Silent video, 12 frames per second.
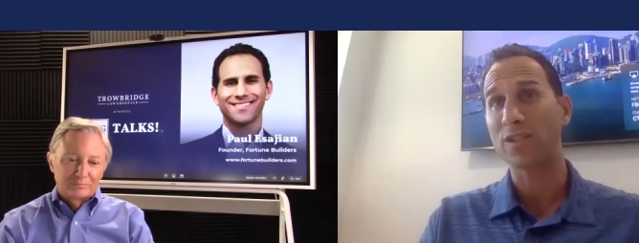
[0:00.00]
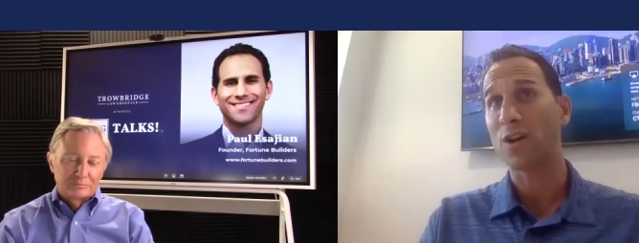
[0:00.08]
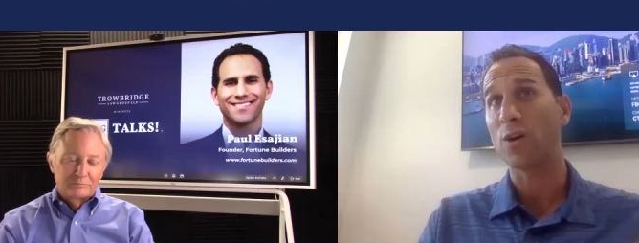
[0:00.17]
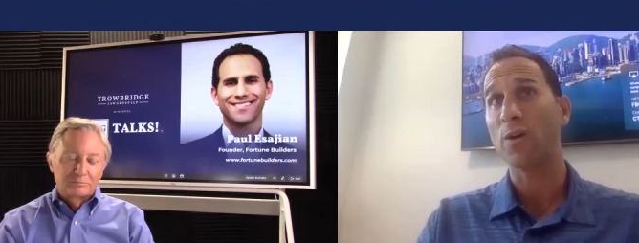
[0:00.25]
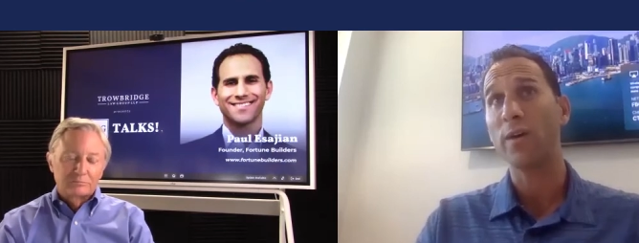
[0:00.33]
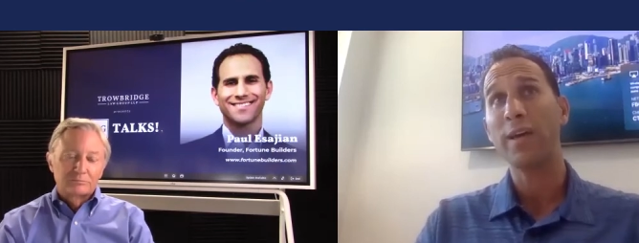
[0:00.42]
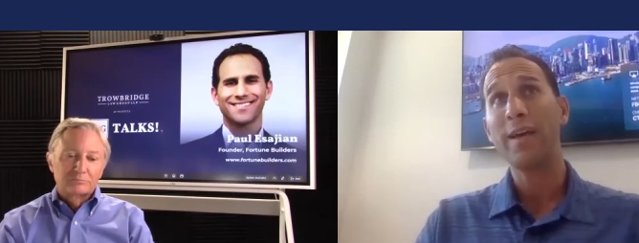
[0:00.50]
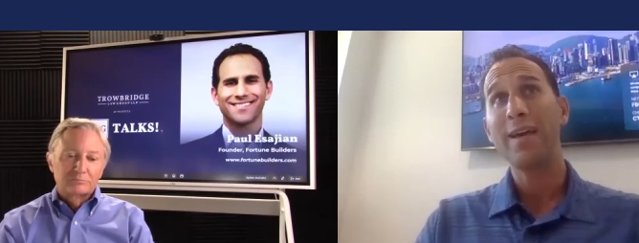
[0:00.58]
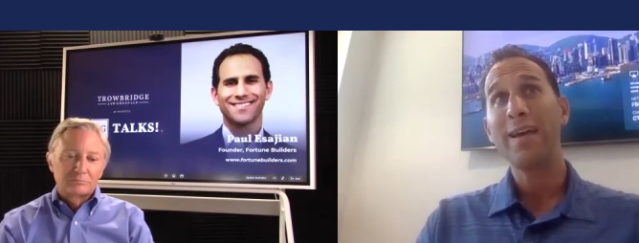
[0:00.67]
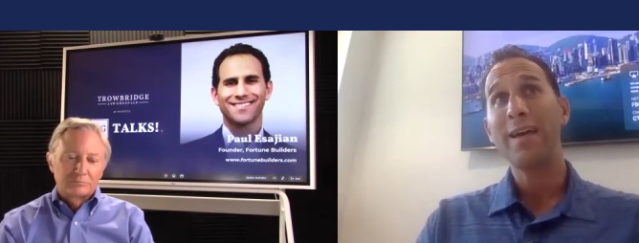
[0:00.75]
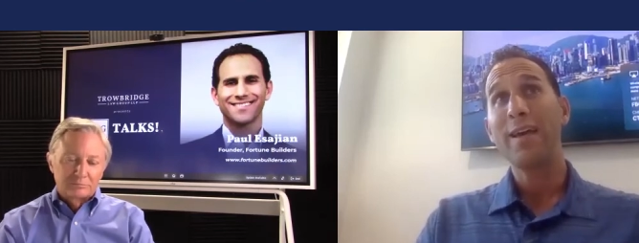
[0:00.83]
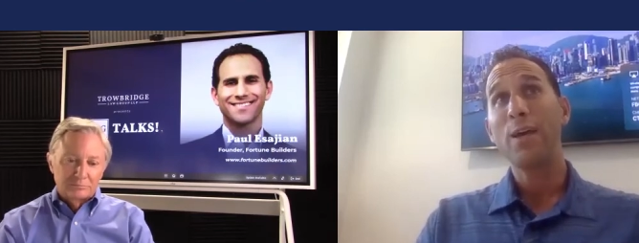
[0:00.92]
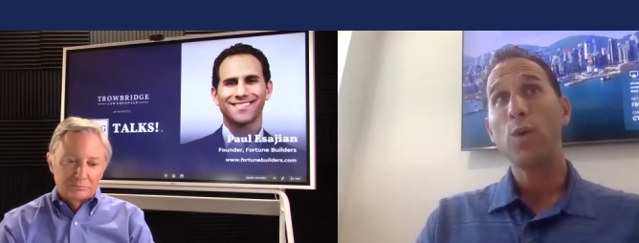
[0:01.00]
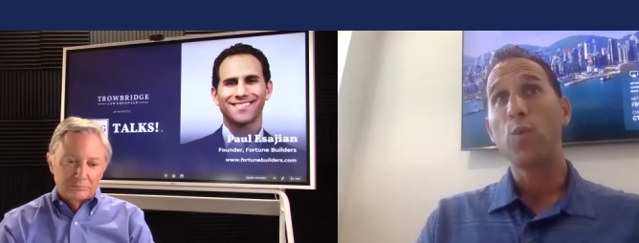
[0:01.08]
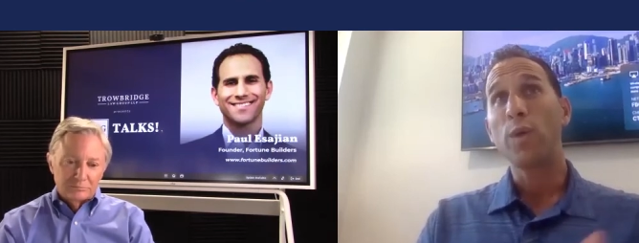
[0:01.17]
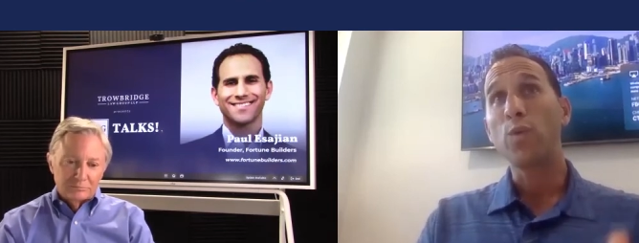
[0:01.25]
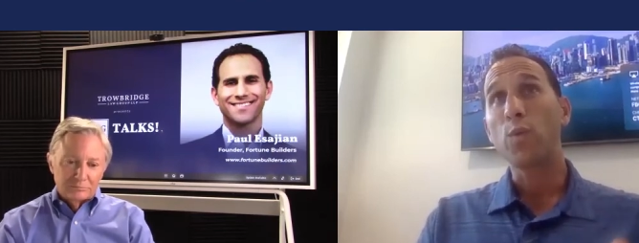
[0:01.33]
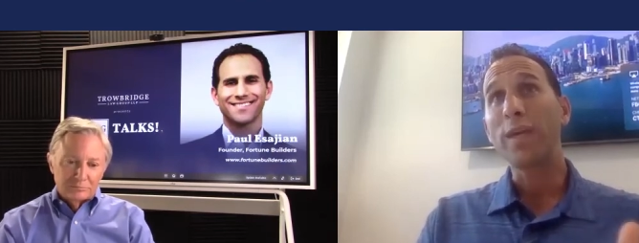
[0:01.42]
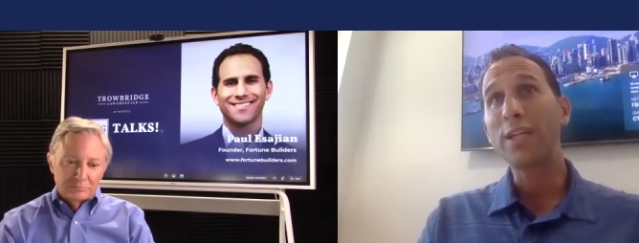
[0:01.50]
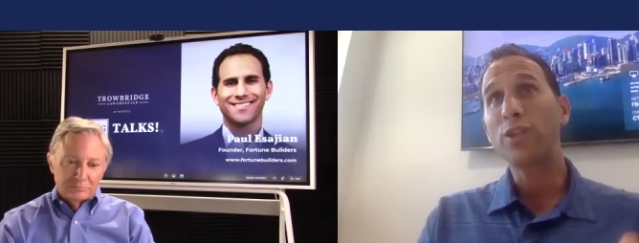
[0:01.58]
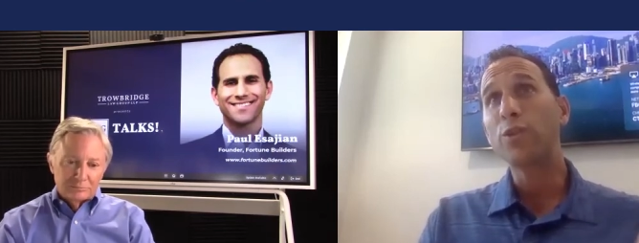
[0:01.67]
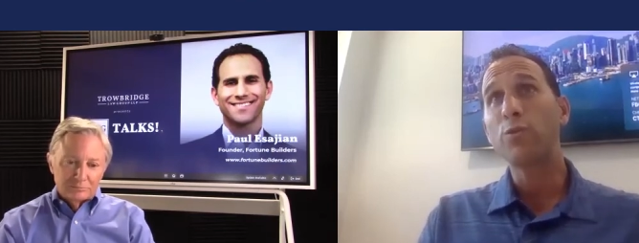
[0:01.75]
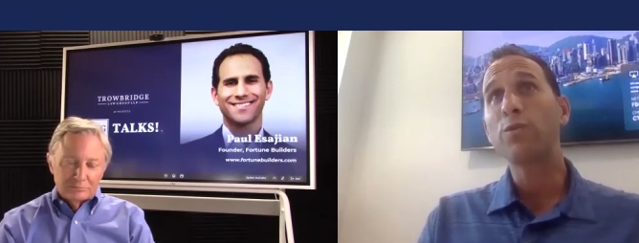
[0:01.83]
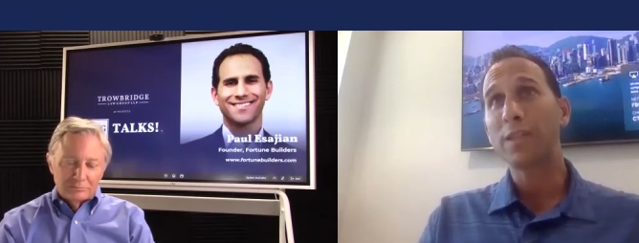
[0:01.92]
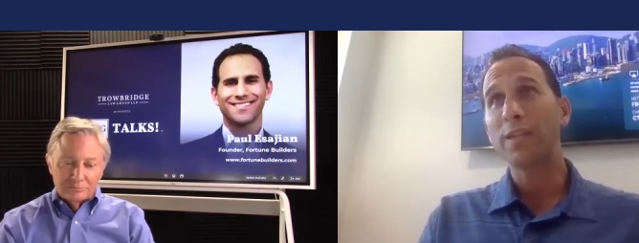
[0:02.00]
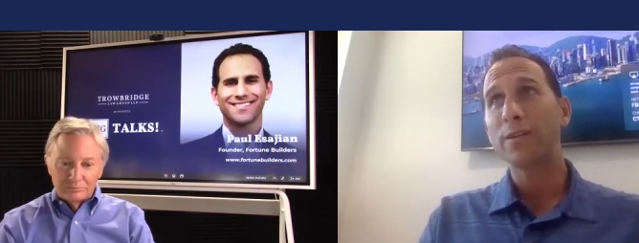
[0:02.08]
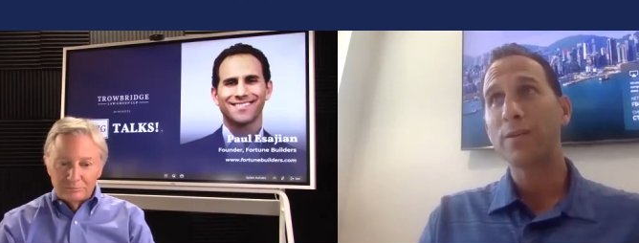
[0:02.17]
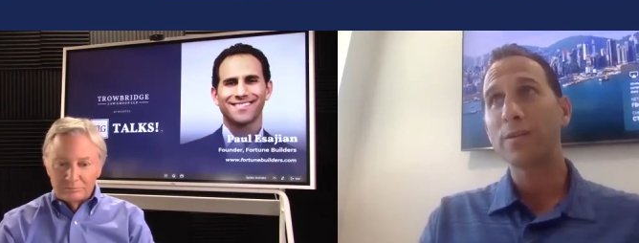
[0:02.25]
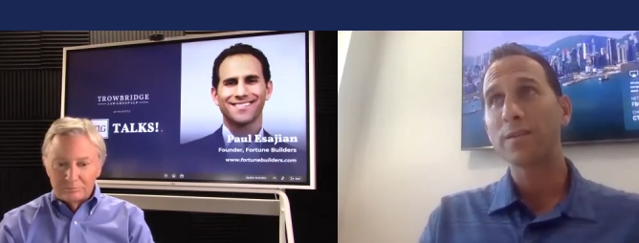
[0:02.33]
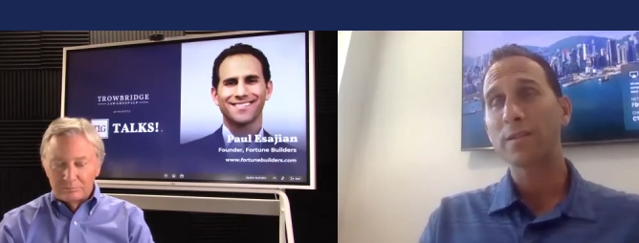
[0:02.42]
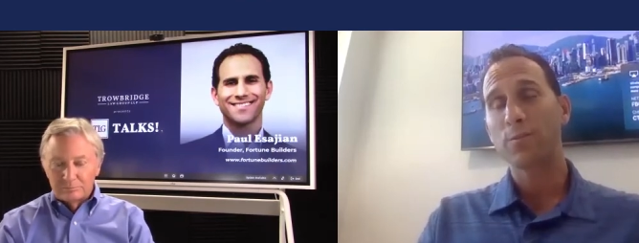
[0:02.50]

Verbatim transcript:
Speaker 1: So when we do deals